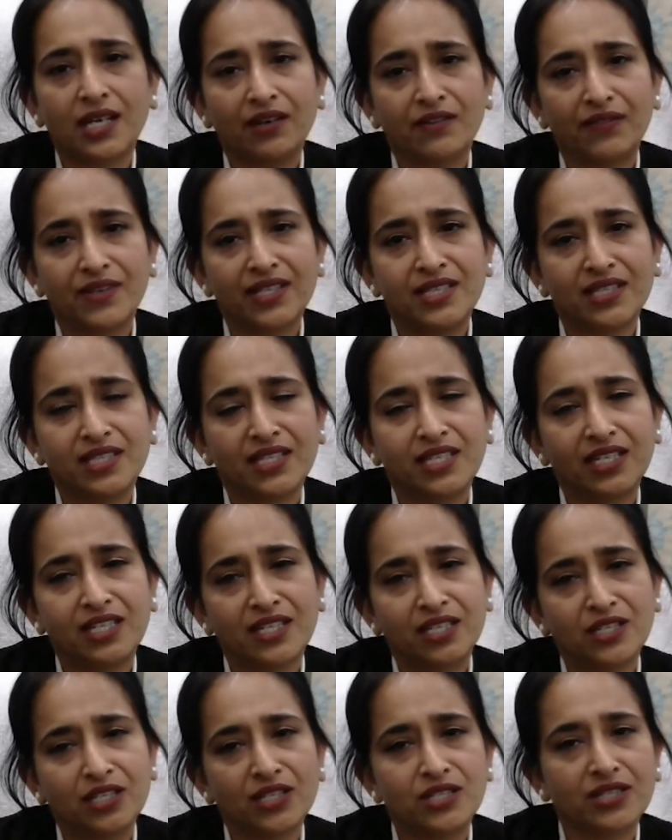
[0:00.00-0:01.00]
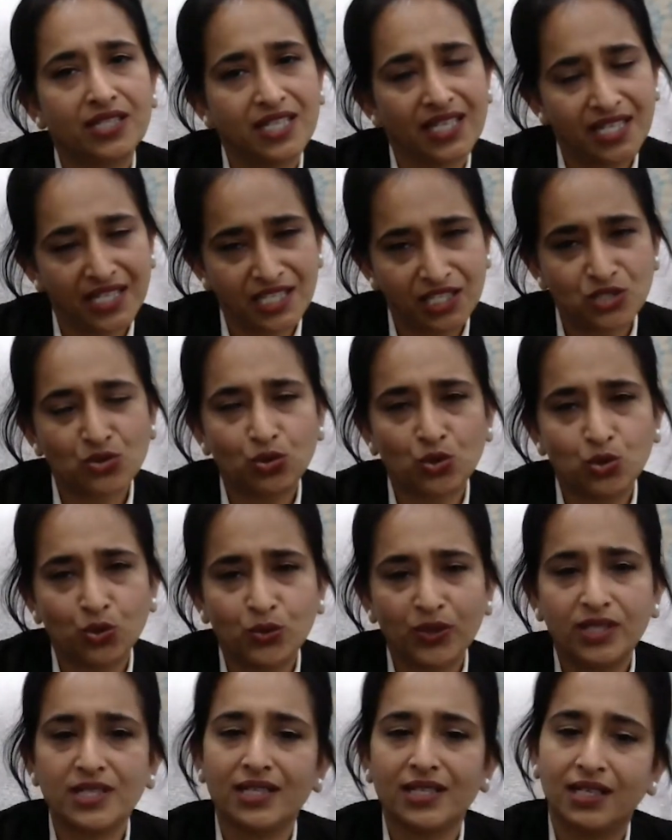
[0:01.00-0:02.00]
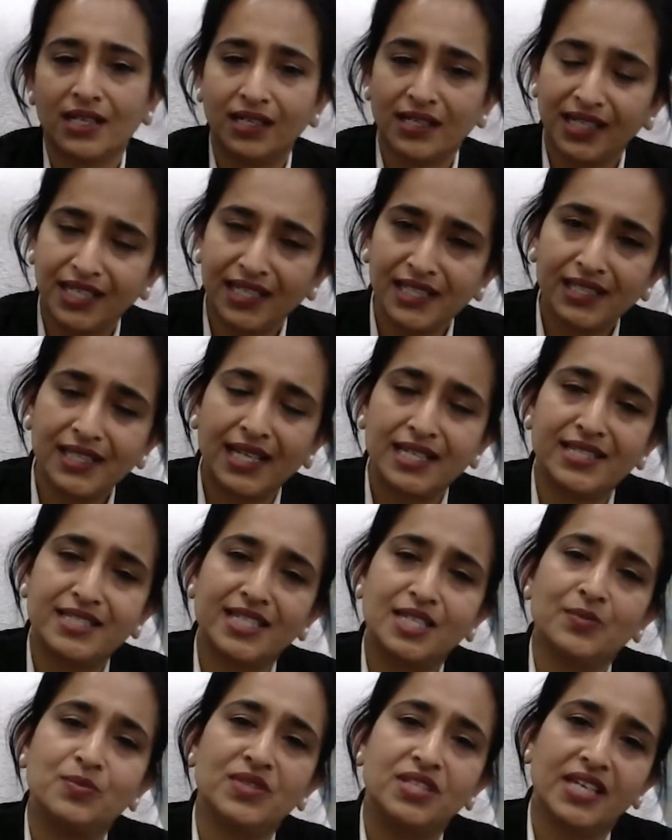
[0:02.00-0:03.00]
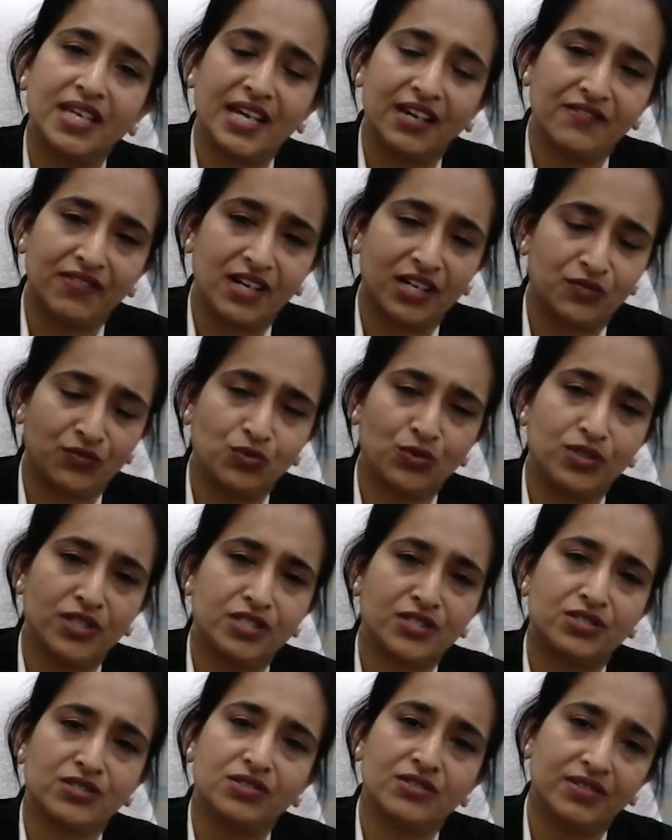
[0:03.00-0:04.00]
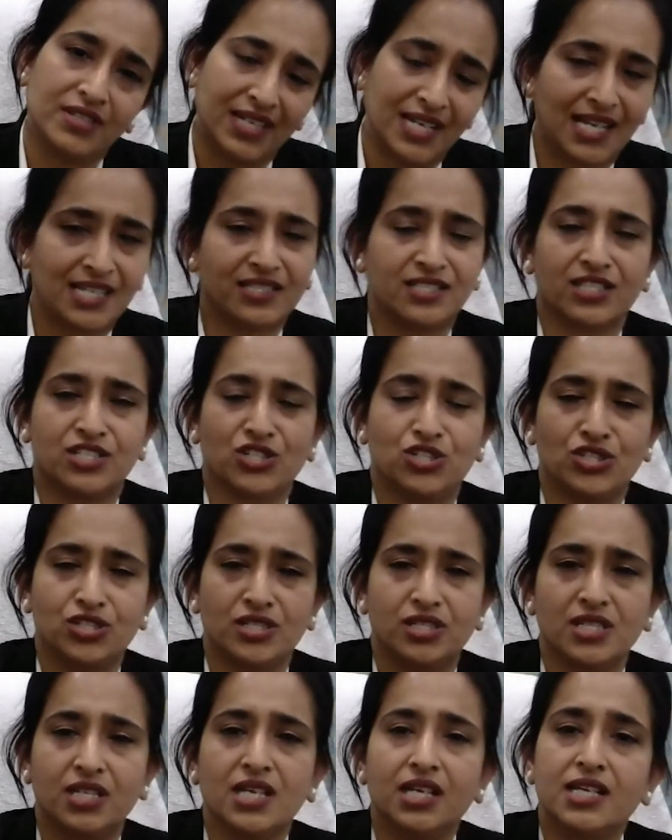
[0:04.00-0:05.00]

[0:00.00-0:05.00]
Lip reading: when their day is over, again that time they have heartfulness relaxation.